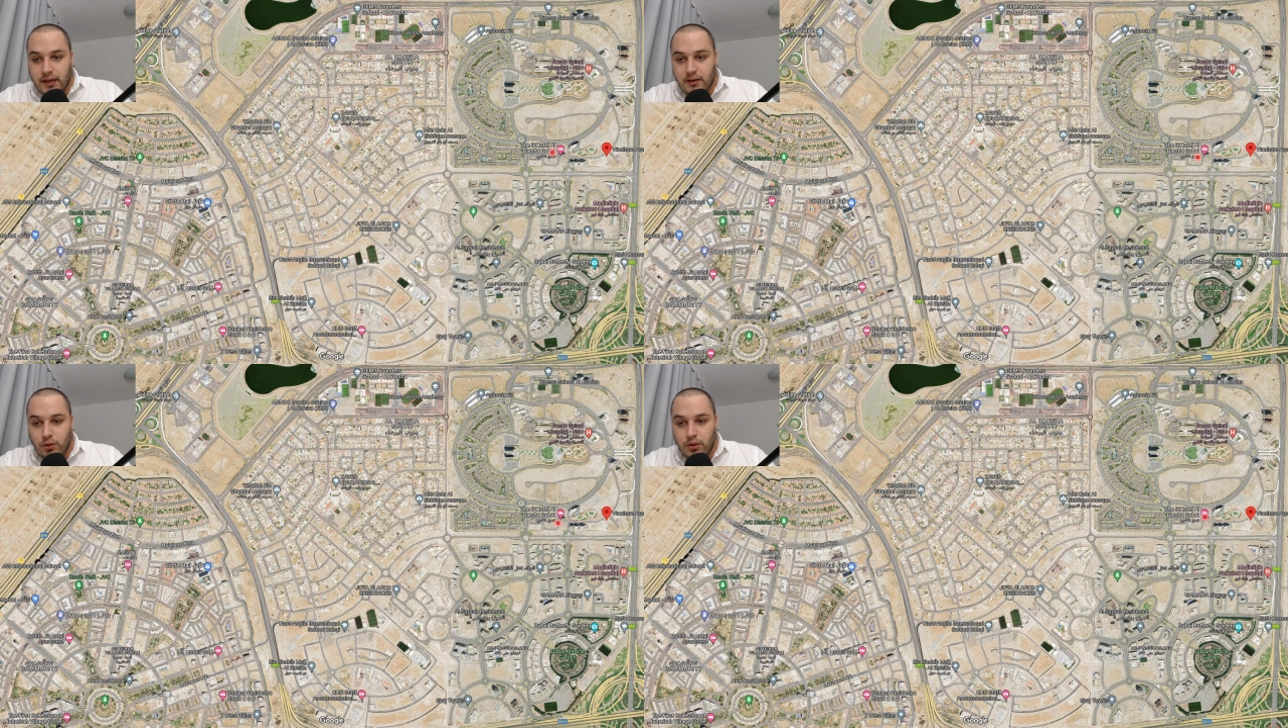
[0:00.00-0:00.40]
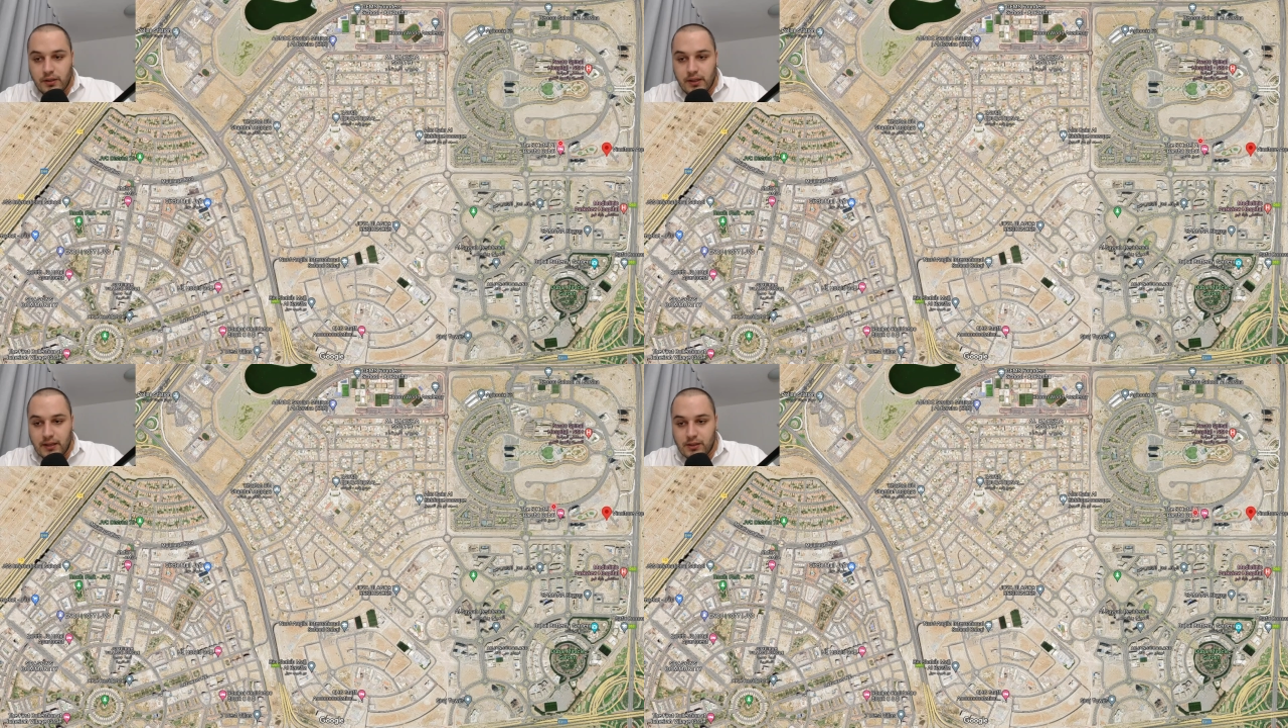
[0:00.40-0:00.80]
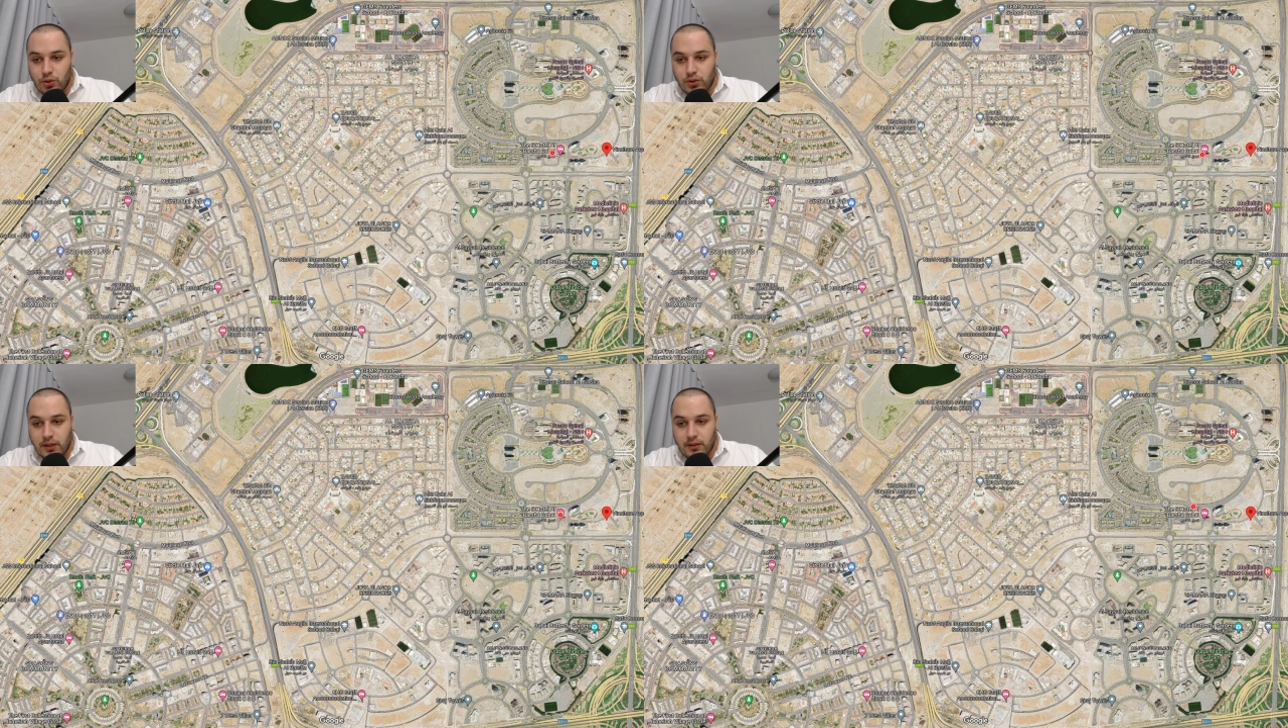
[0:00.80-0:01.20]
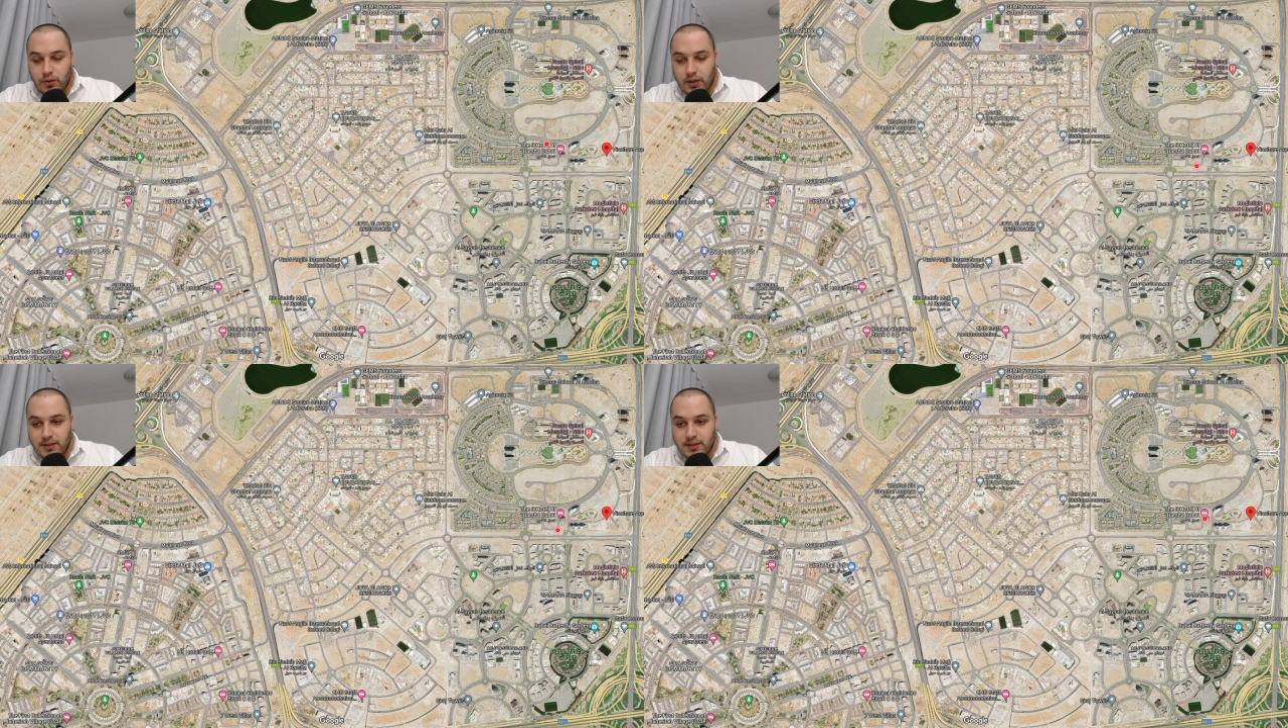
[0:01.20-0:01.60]
including the S Hotel you
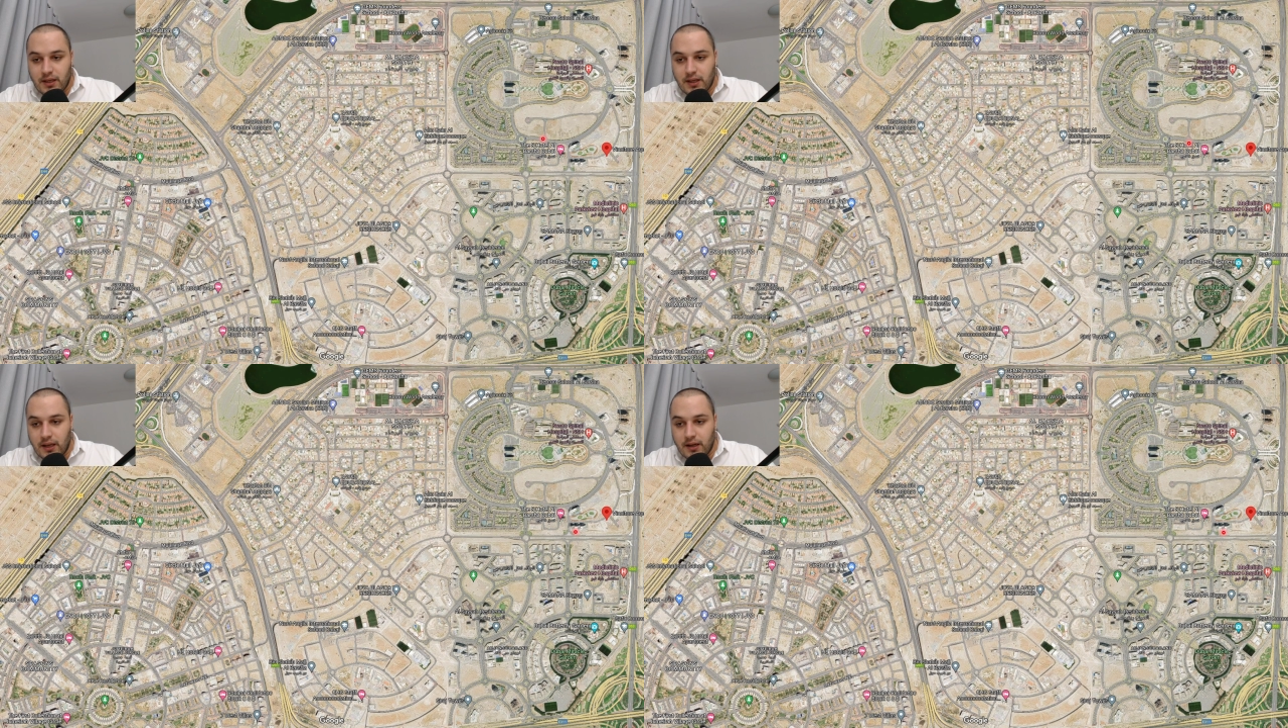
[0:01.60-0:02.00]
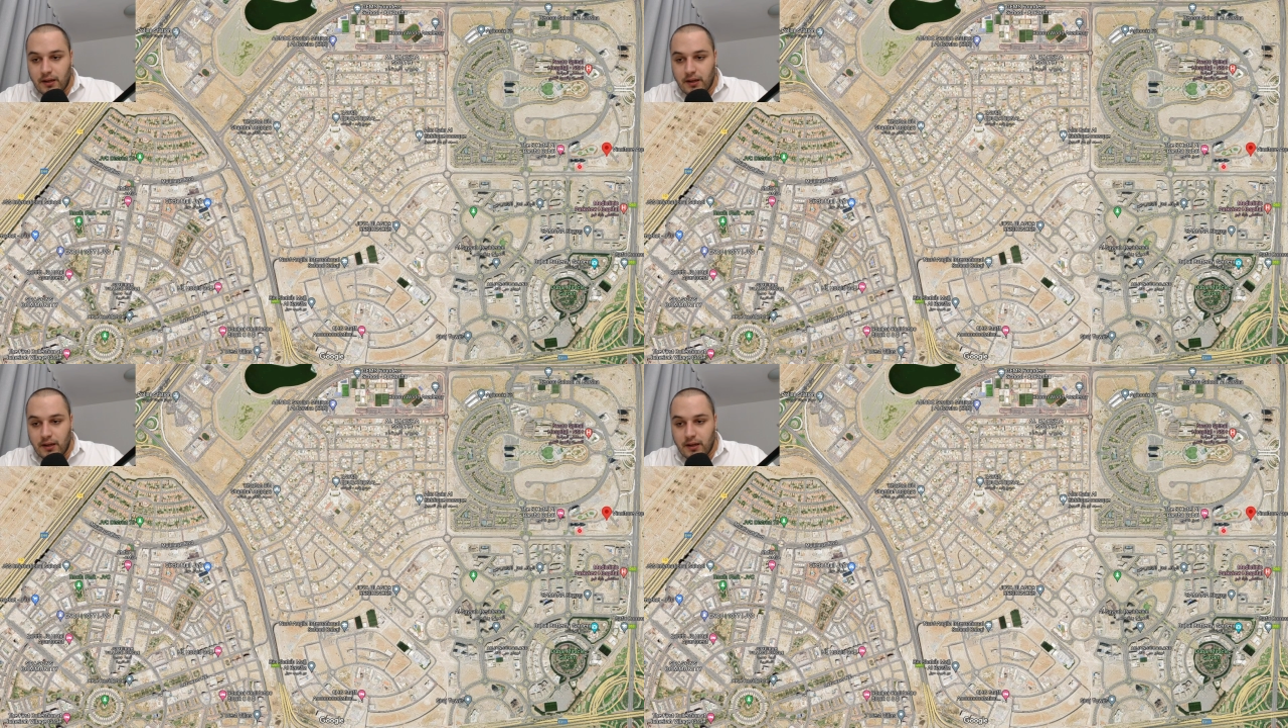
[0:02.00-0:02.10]
can see here,